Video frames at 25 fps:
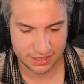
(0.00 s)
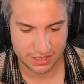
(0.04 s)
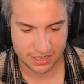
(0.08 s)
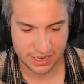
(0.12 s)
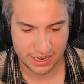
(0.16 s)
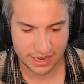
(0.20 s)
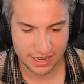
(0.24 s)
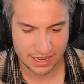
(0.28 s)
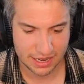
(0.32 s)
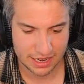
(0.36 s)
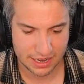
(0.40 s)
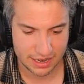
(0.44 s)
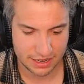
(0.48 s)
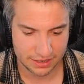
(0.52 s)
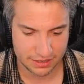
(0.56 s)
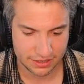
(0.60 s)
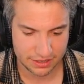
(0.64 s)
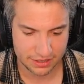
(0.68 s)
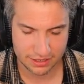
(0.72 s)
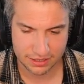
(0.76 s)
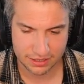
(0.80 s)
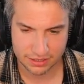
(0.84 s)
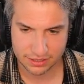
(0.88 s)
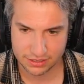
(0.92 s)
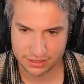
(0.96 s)
And
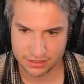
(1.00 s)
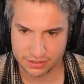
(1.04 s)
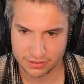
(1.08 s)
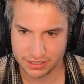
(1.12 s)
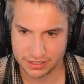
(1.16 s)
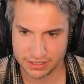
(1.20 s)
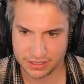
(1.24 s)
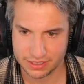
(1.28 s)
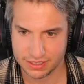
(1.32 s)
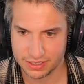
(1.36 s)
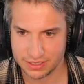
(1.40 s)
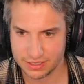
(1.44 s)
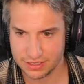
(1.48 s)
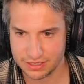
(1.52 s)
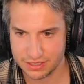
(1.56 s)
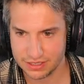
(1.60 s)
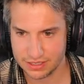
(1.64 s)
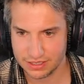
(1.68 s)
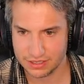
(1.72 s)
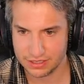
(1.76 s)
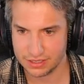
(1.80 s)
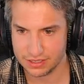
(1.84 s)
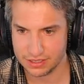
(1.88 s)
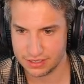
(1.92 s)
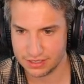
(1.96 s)
so let's say this
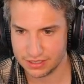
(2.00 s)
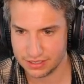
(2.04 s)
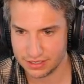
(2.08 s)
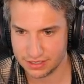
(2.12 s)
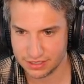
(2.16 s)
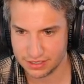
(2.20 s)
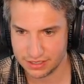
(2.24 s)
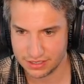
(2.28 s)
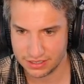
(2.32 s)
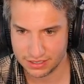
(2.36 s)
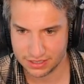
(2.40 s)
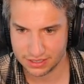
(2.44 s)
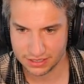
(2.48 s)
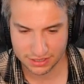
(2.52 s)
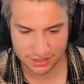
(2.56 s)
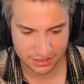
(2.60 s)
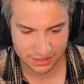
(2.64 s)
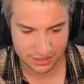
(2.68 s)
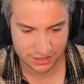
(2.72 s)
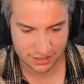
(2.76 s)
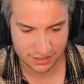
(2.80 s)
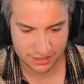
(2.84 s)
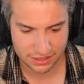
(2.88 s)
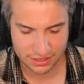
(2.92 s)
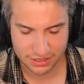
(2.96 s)
is a
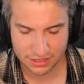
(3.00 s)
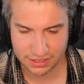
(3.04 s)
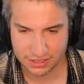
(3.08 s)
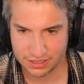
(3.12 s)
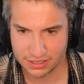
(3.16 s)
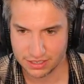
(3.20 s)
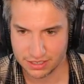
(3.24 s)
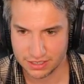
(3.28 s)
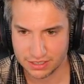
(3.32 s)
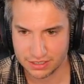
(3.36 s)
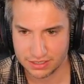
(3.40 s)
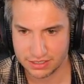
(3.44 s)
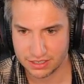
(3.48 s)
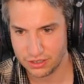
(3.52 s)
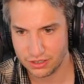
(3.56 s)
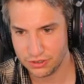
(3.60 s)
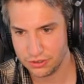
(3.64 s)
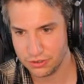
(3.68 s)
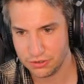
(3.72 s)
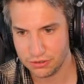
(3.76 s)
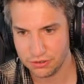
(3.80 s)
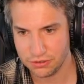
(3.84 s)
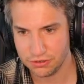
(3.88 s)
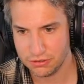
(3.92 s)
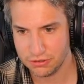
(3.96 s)

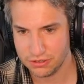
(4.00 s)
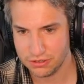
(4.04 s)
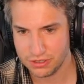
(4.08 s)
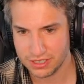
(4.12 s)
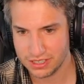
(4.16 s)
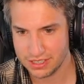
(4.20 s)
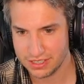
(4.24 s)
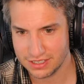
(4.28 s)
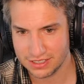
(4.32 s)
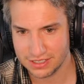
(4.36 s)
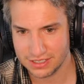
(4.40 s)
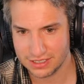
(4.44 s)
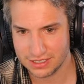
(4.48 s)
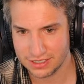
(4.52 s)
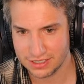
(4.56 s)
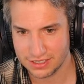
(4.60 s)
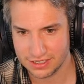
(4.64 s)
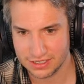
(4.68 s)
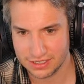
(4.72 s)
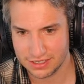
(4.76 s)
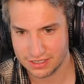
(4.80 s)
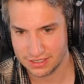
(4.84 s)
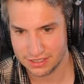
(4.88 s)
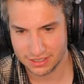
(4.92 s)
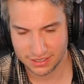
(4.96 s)
saloon and this
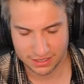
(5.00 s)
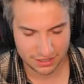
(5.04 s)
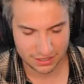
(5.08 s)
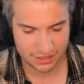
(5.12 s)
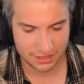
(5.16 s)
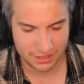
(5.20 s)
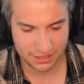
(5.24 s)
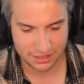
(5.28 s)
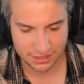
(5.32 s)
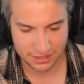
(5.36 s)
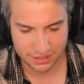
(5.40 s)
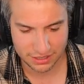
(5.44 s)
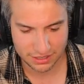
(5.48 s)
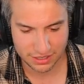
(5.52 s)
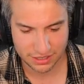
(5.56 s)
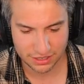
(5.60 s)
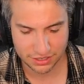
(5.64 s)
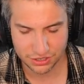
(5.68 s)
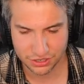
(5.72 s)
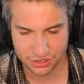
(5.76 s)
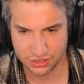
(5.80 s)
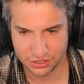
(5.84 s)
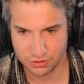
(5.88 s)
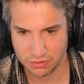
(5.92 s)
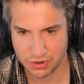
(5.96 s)
is a
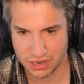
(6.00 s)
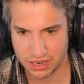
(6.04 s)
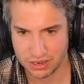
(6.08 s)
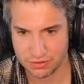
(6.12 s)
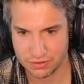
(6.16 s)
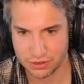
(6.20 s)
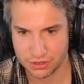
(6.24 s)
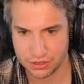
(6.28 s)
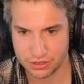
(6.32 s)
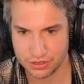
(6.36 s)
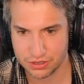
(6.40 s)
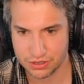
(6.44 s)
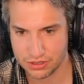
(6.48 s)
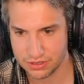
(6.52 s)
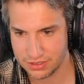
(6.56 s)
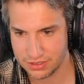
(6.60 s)
kitchen, whatever.